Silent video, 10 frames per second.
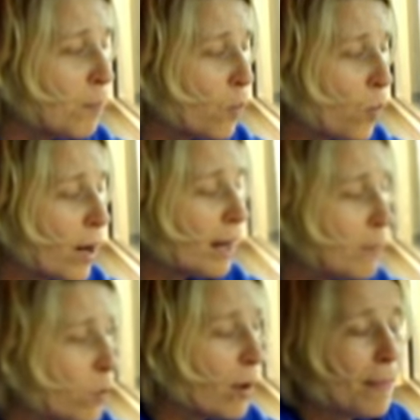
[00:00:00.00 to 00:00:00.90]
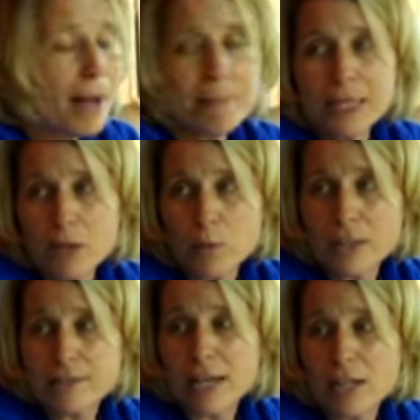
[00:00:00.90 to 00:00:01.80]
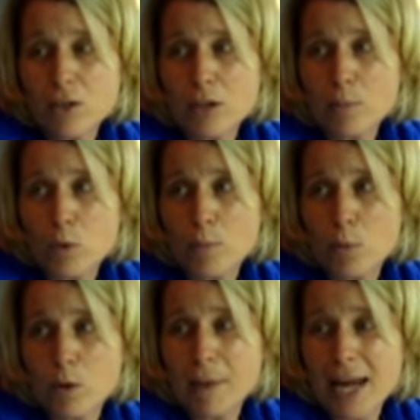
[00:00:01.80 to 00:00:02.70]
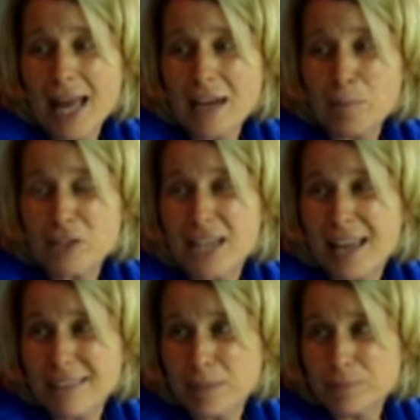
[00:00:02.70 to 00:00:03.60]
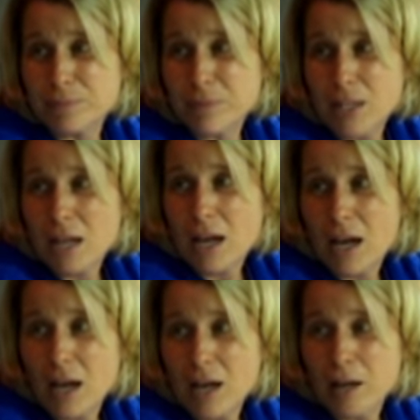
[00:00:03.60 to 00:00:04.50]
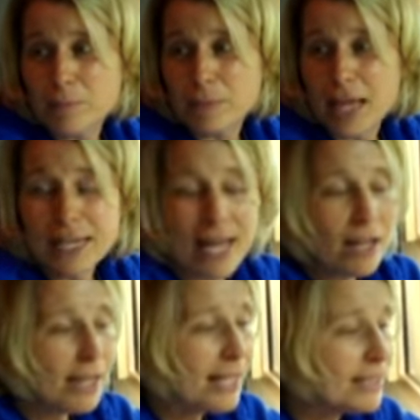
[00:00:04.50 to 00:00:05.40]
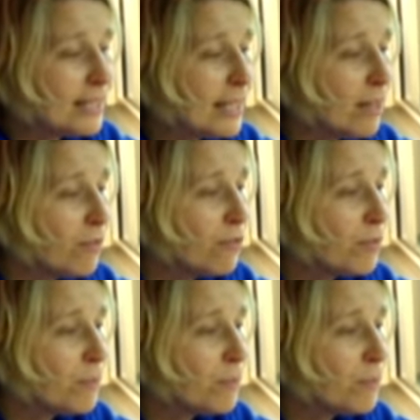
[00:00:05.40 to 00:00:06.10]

more and more about penguins and learning more and more about how to protect them. And nowadays, if